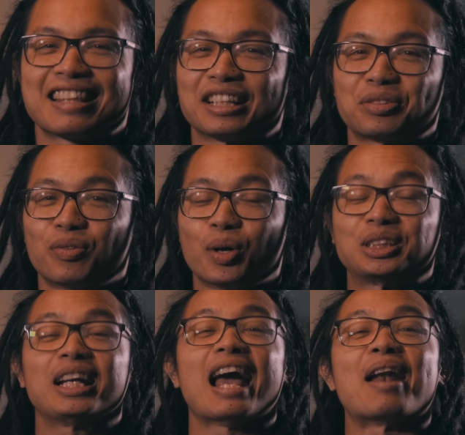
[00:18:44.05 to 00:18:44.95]
Thanks for
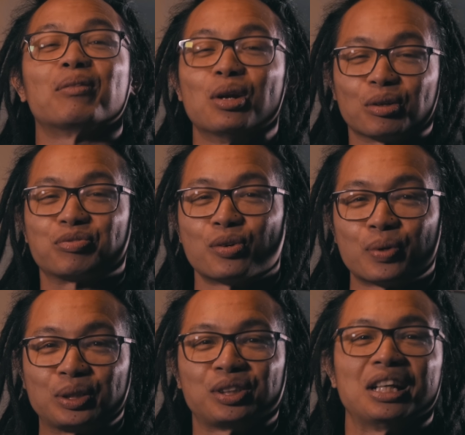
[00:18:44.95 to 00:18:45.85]
watching, and we look
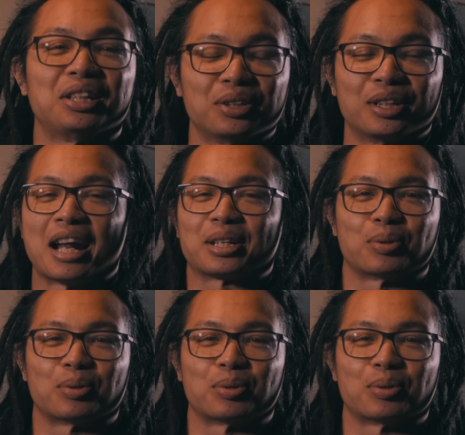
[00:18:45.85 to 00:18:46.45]
forward to seeing you in the next